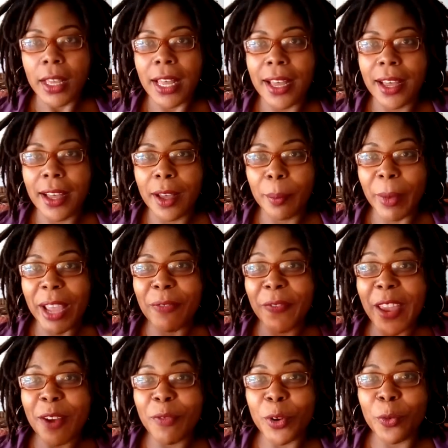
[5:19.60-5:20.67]
My
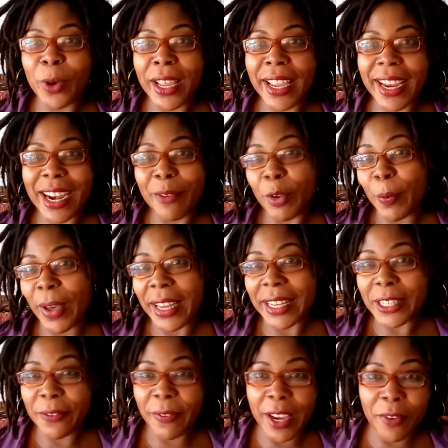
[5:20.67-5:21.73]
favorite way,
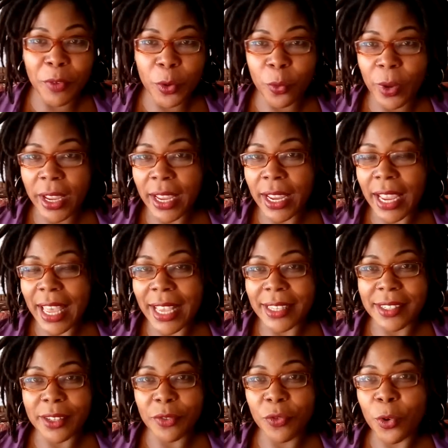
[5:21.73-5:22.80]
everybody's favorite way
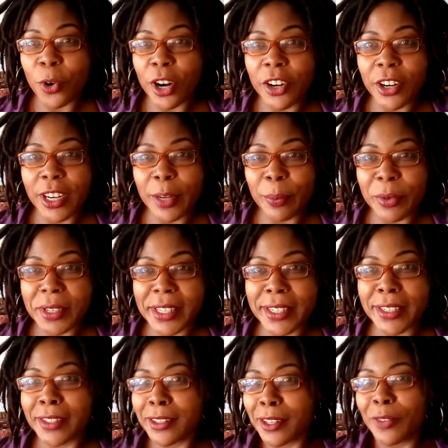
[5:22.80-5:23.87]
as a foreigner in
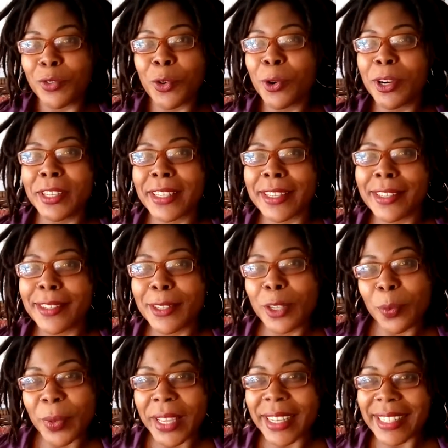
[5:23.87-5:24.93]
Brazil, of course, is
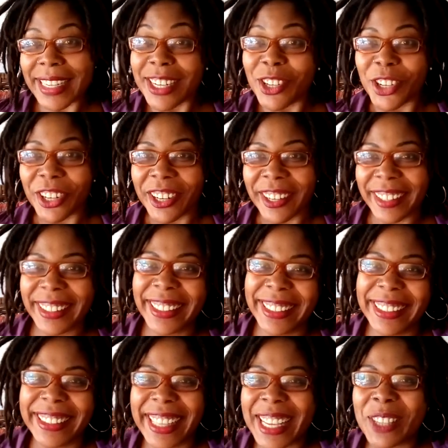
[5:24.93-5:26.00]
to be a teacher.
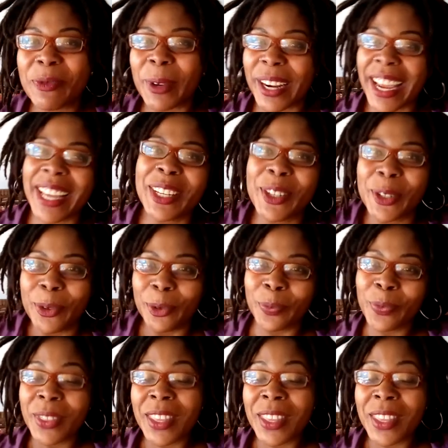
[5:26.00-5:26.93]
That's what I do.